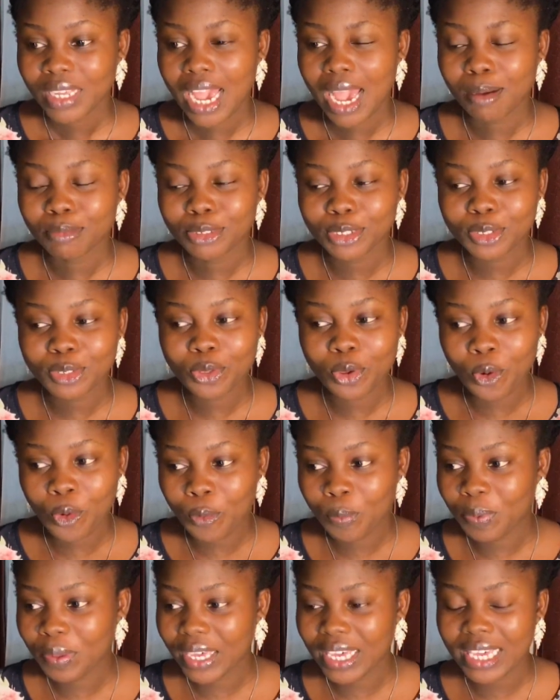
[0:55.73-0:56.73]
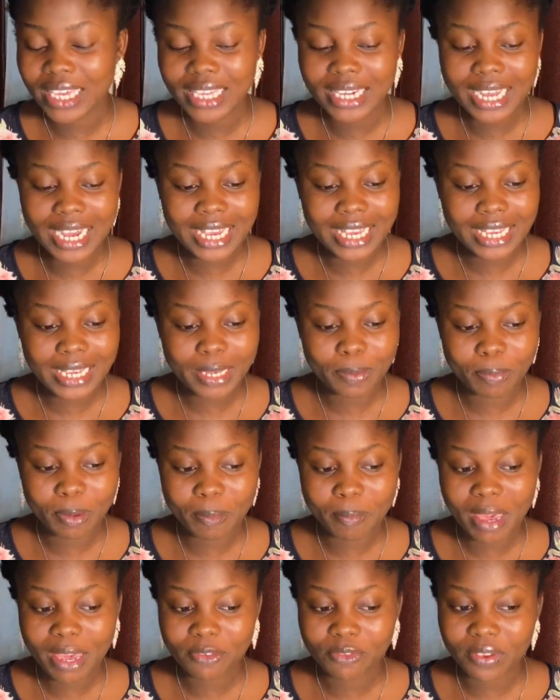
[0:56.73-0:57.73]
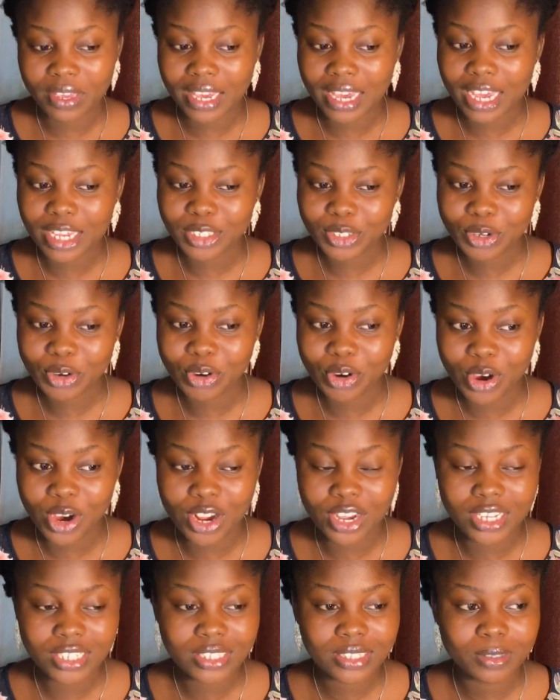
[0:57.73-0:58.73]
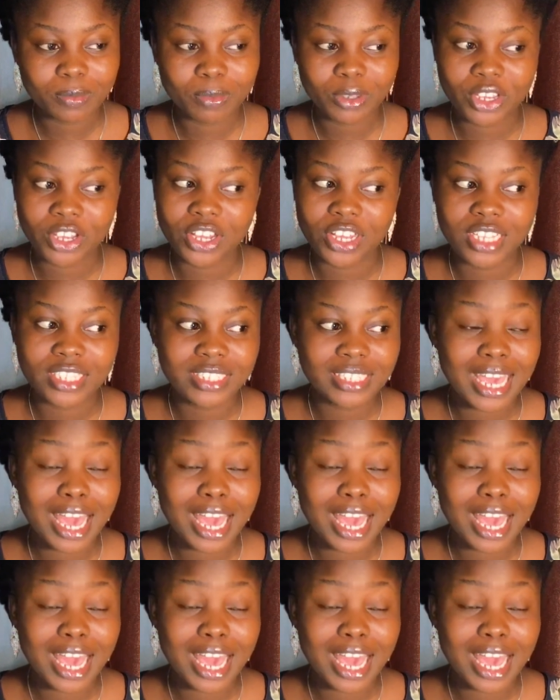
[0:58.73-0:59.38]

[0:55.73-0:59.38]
I'm just hoping and keeping my fingers crossed because